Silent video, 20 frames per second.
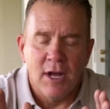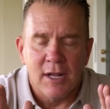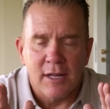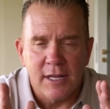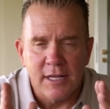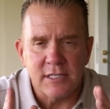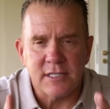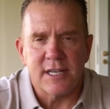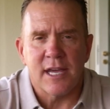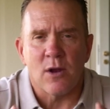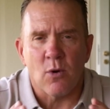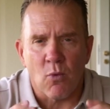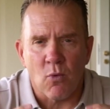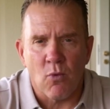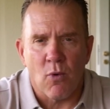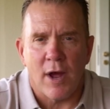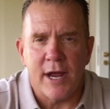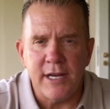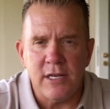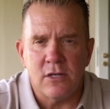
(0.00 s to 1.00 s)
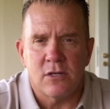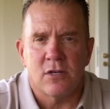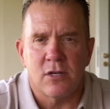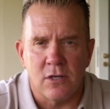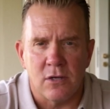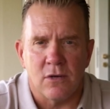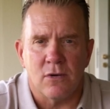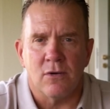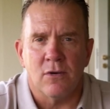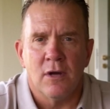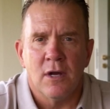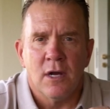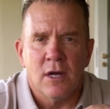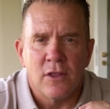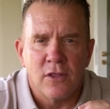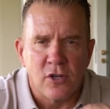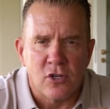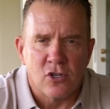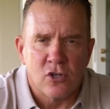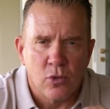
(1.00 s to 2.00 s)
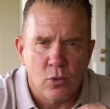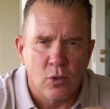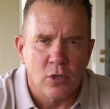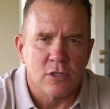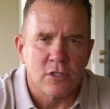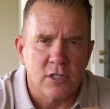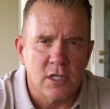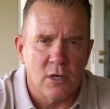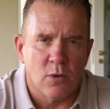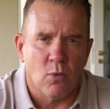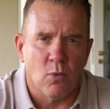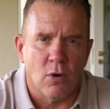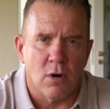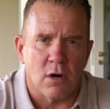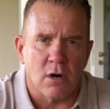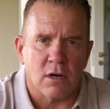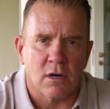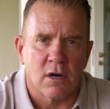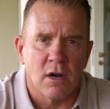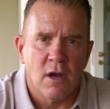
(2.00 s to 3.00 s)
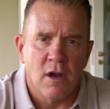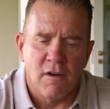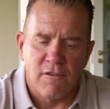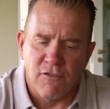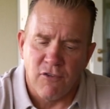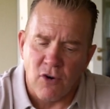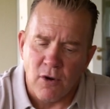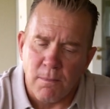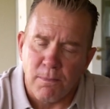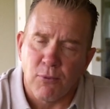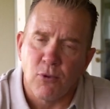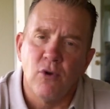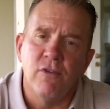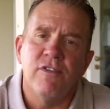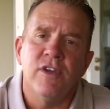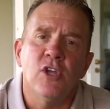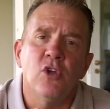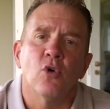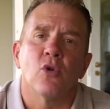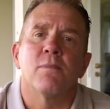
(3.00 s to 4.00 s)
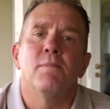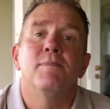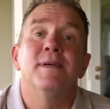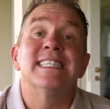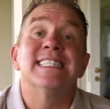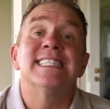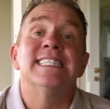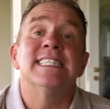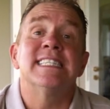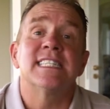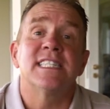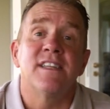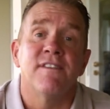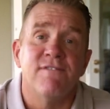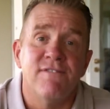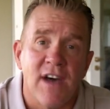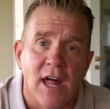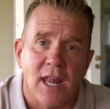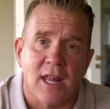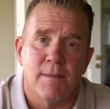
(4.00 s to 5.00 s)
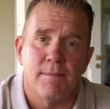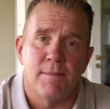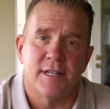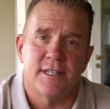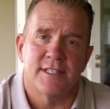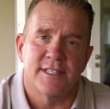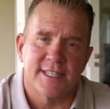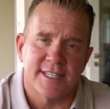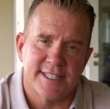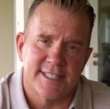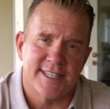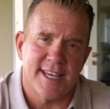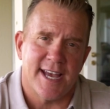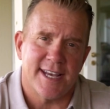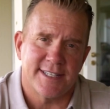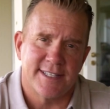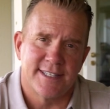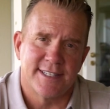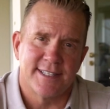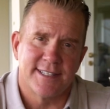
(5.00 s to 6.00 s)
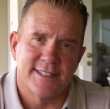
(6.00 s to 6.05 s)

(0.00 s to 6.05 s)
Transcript: Let's get right to the tools that work for improving your business development success.